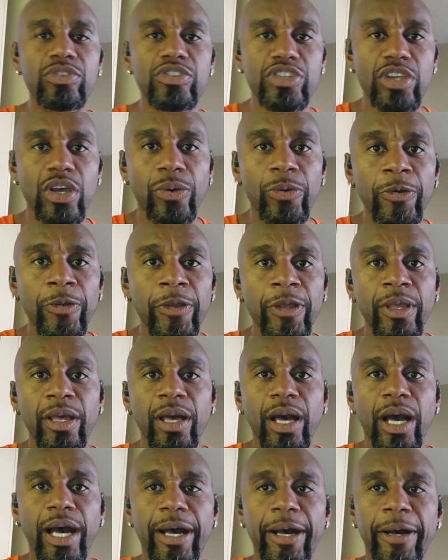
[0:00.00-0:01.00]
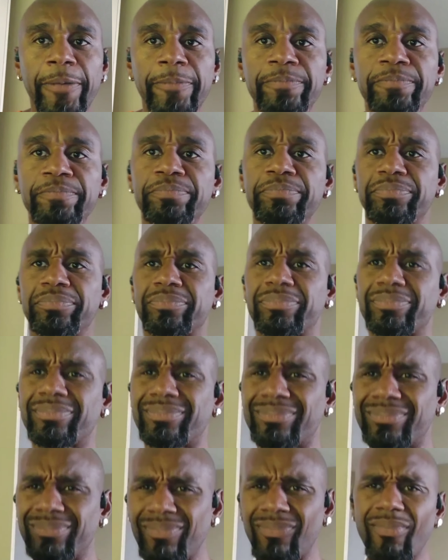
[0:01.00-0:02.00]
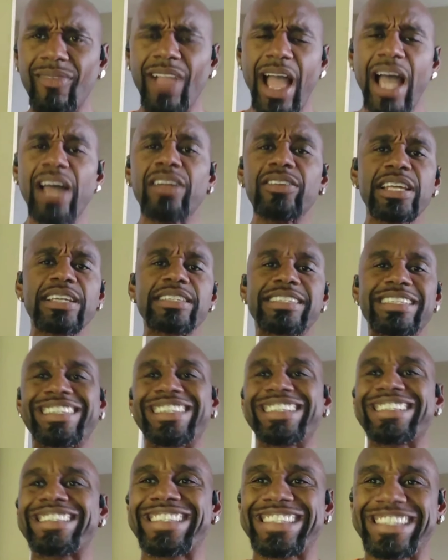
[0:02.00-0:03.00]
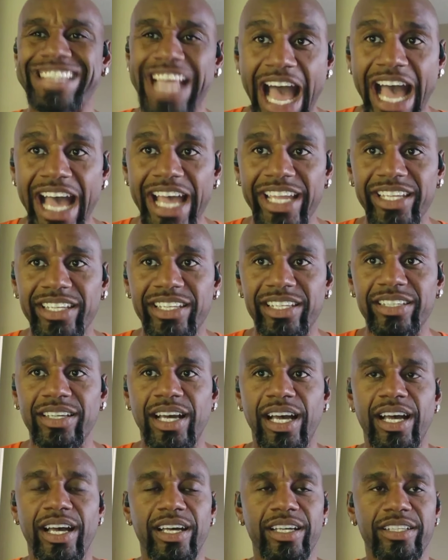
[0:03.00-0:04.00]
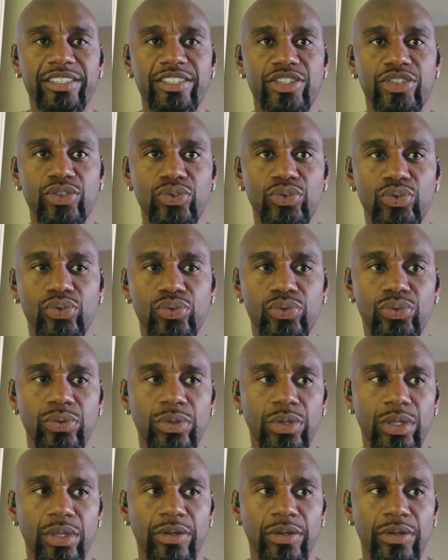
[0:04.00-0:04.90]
So how does it decide to